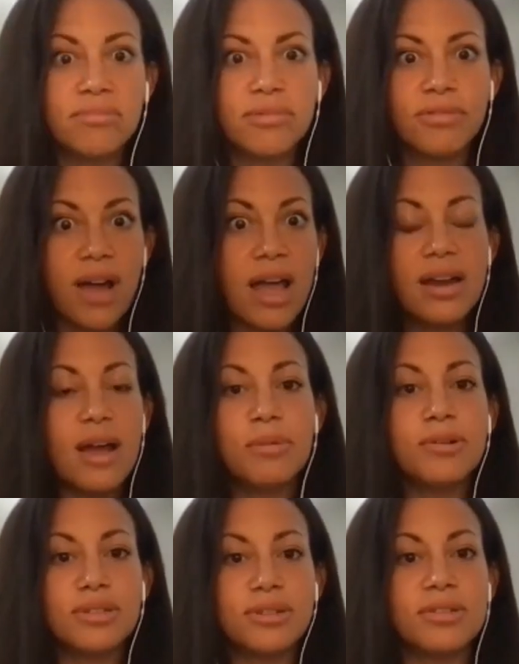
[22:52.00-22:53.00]
Find
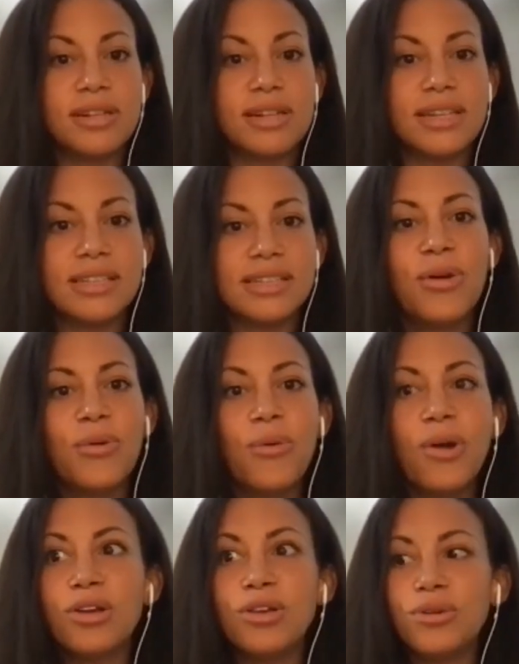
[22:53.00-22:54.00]
opportunities
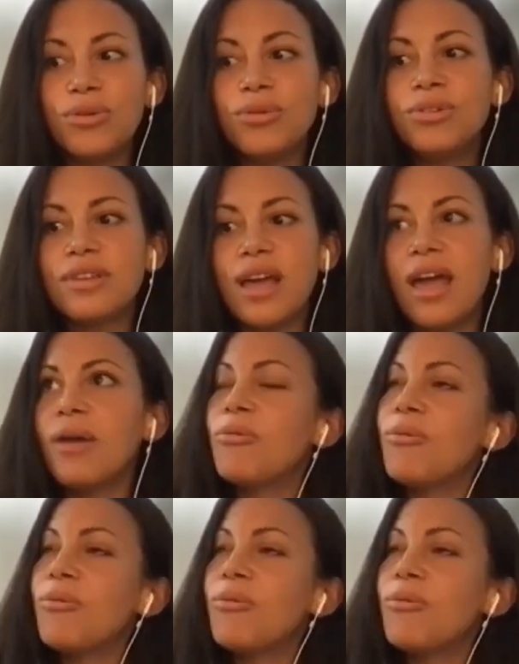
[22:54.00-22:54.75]
where you say,